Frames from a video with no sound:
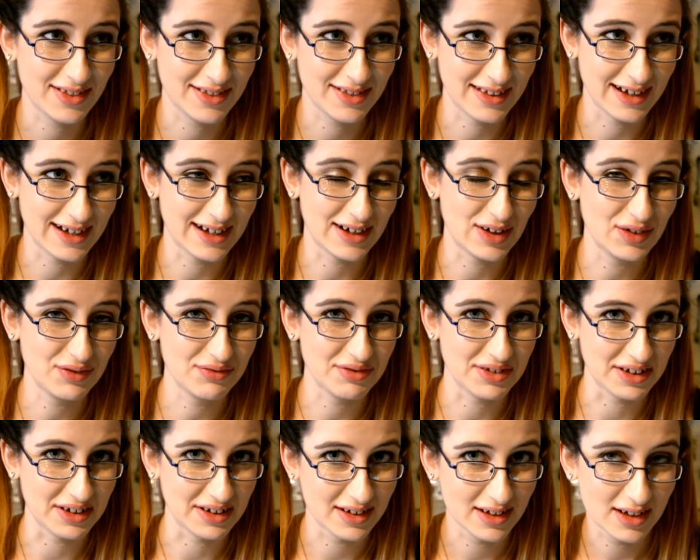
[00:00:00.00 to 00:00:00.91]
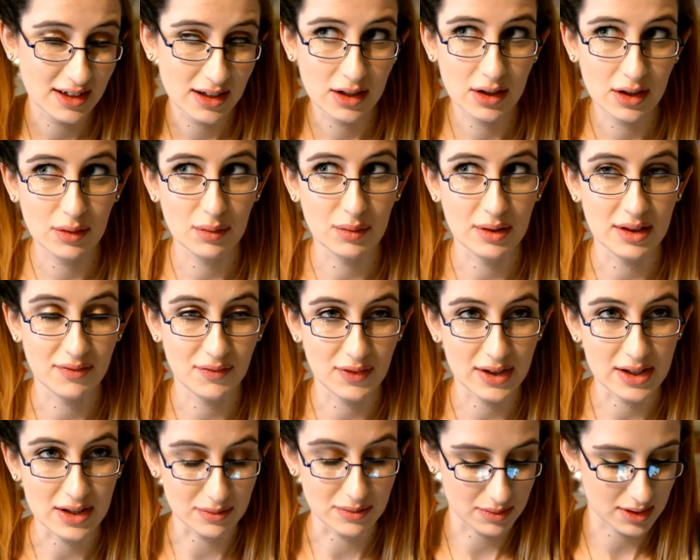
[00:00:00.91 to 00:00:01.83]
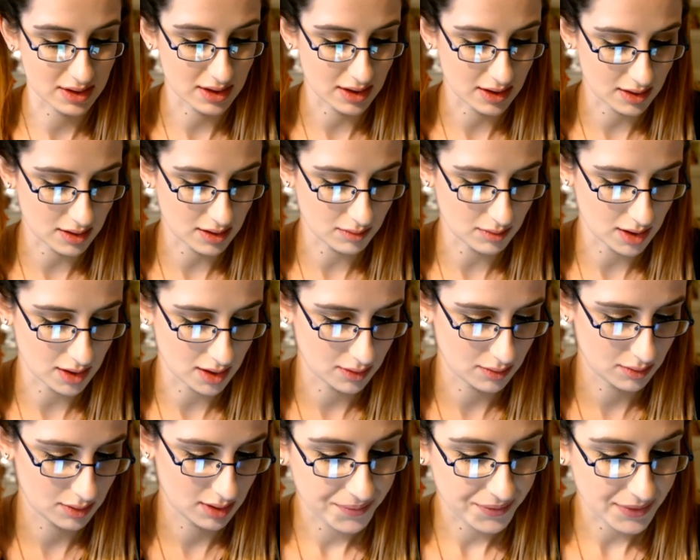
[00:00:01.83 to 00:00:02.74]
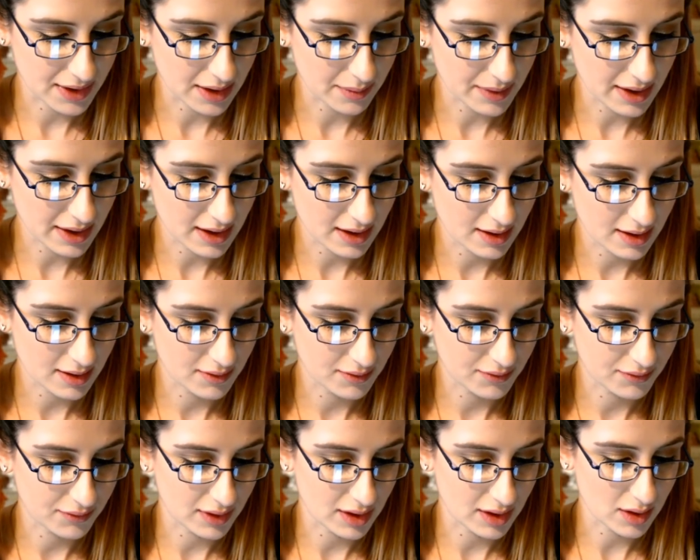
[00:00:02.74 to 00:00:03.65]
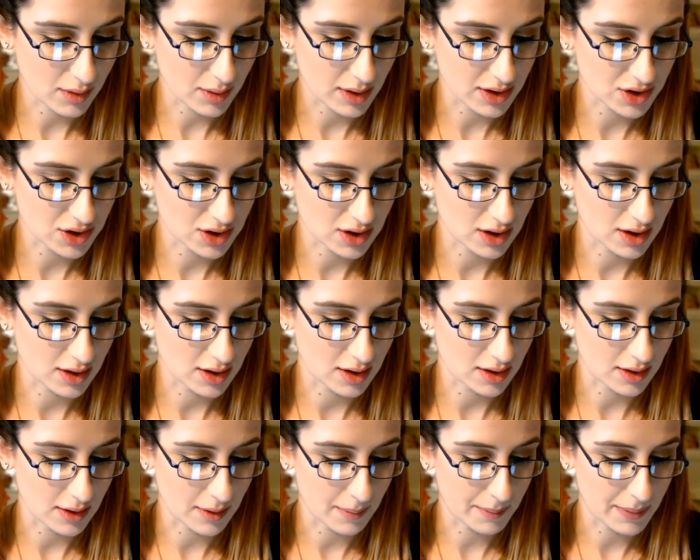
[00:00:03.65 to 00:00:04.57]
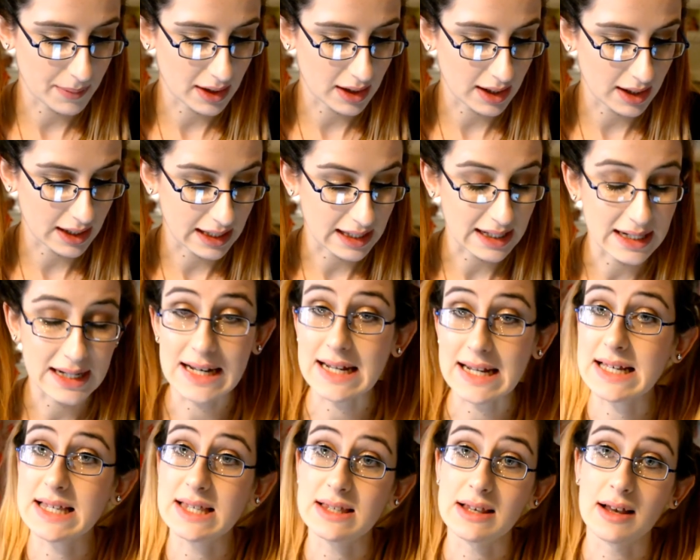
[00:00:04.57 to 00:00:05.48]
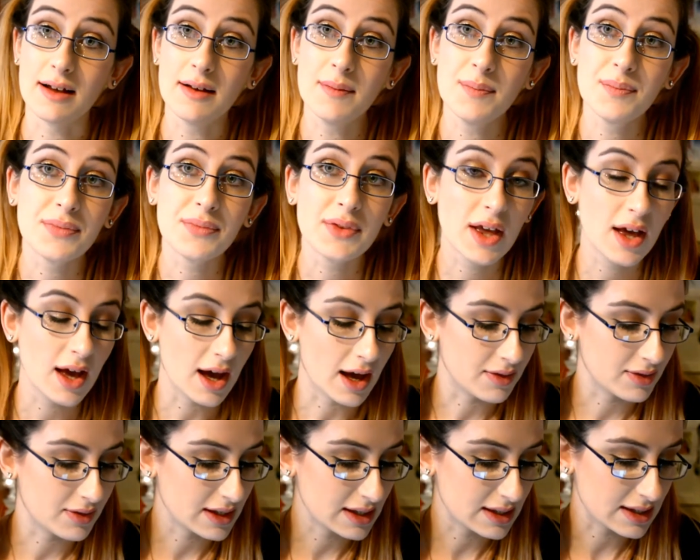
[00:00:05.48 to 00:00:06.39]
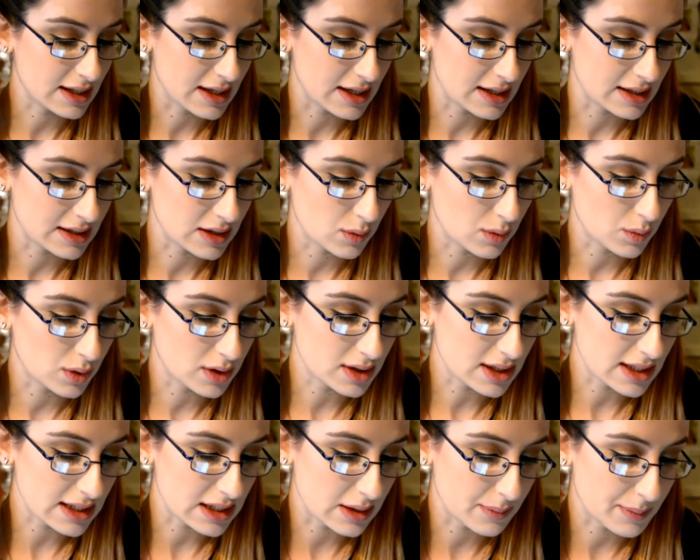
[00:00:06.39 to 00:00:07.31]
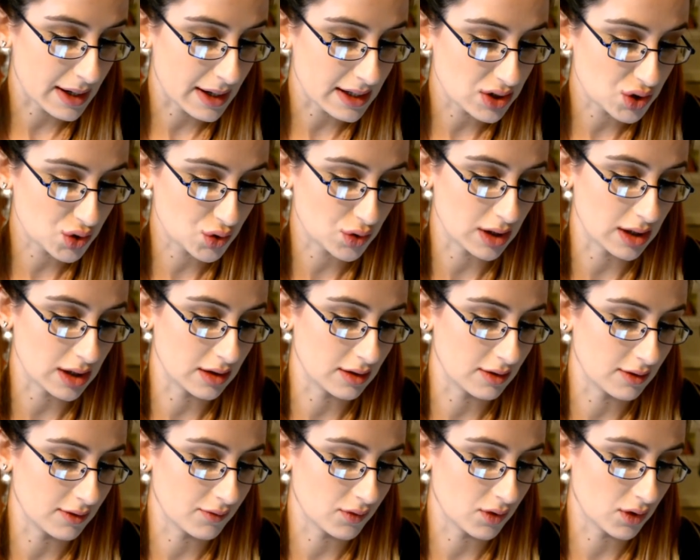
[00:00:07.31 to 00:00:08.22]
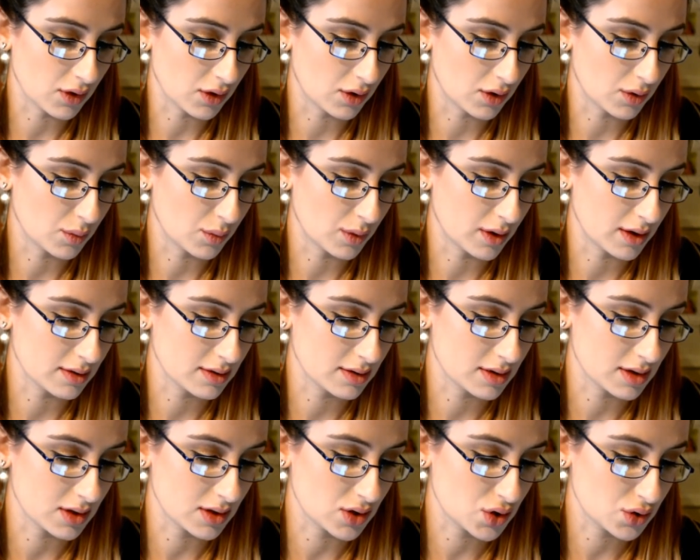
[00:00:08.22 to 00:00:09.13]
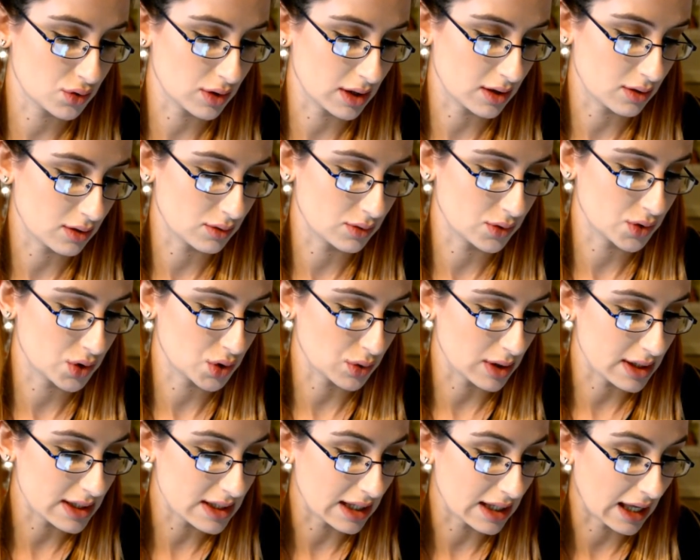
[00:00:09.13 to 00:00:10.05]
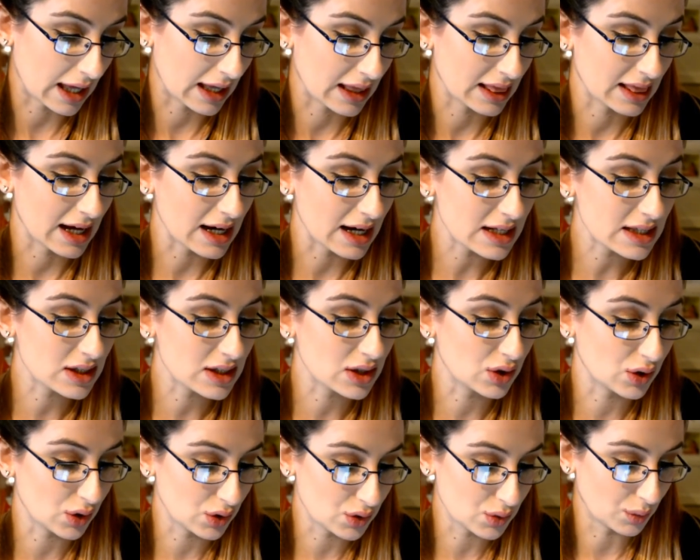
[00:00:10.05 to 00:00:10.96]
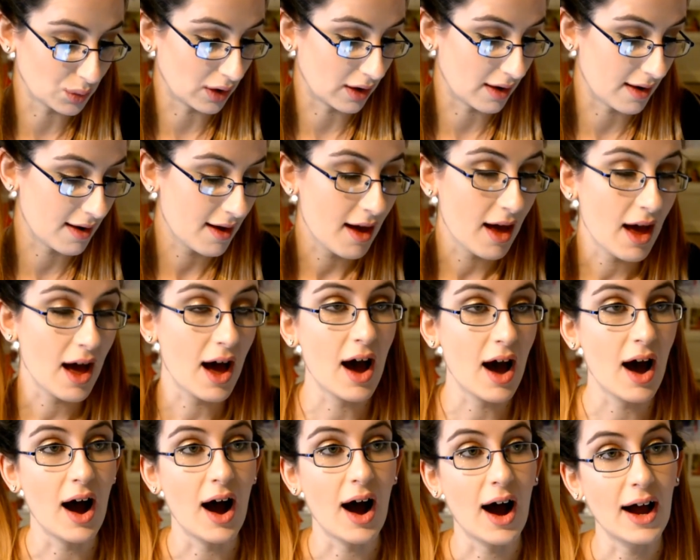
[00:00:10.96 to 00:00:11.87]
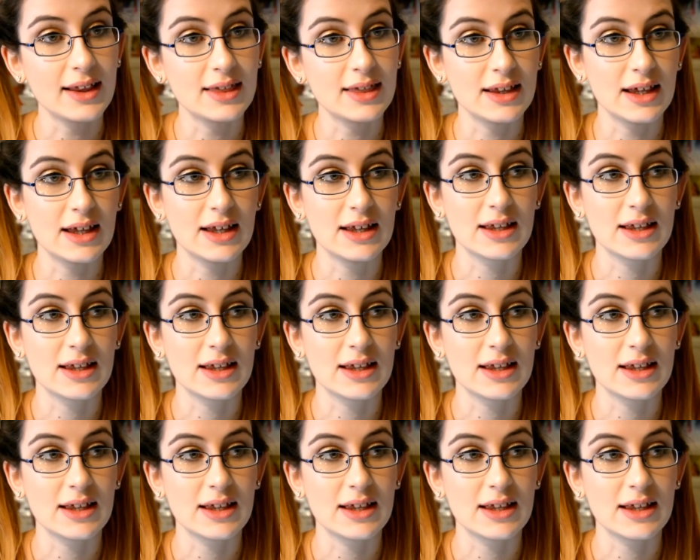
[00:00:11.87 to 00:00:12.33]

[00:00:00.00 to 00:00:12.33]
that often with films. I don't know. Then we have a question by Lisa and this is what is the best treat you've got whilst trick or treating that is a good one I think